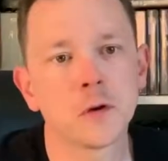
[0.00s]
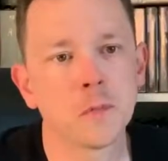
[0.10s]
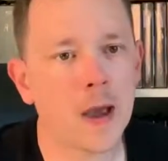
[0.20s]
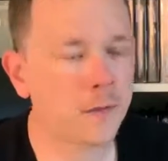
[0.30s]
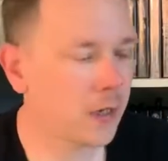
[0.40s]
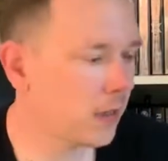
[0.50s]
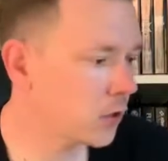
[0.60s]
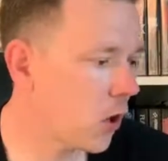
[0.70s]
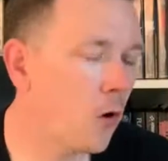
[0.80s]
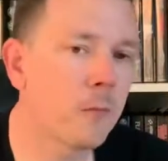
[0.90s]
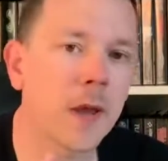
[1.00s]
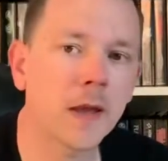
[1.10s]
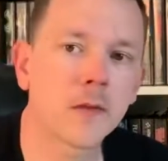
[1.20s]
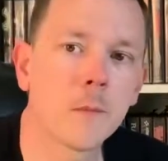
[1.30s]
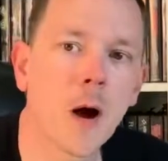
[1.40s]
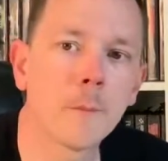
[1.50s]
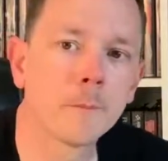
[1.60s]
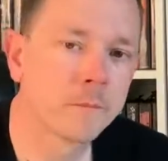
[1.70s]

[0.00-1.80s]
£2 each. I'll pick them up.